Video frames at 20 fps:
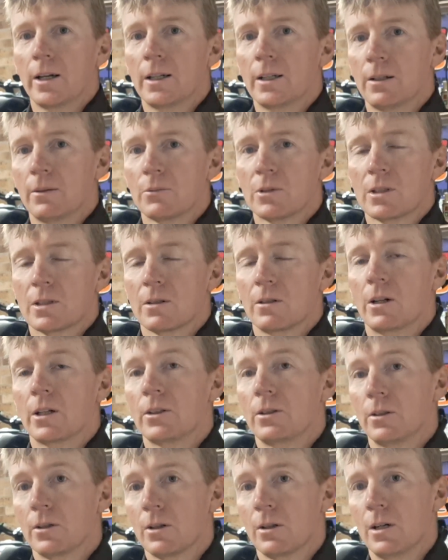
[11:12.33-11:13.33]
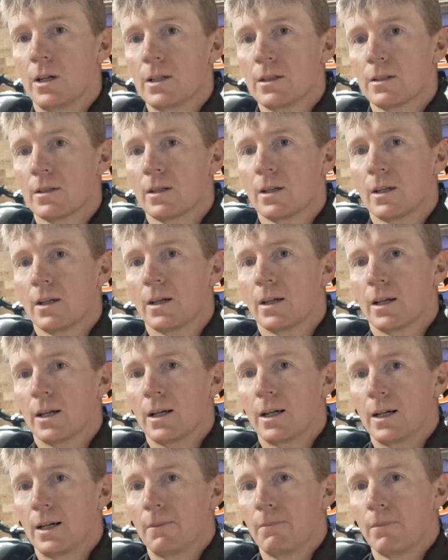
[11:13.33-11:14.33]
I'm just like you guys.
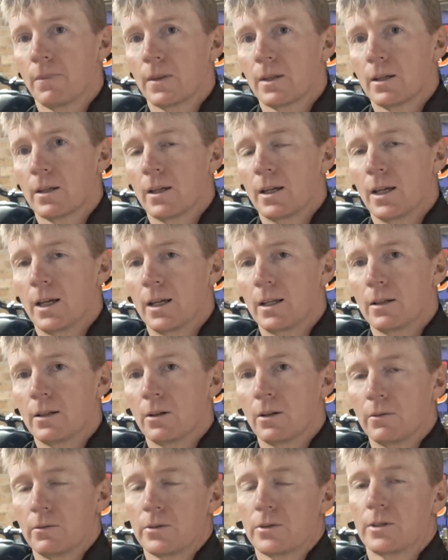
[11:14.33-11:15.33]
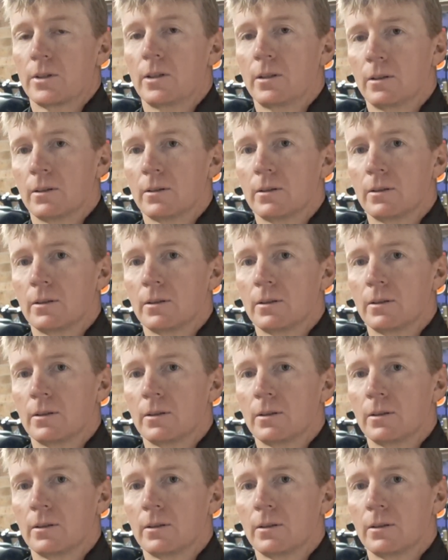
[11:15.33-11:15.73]
And obviously,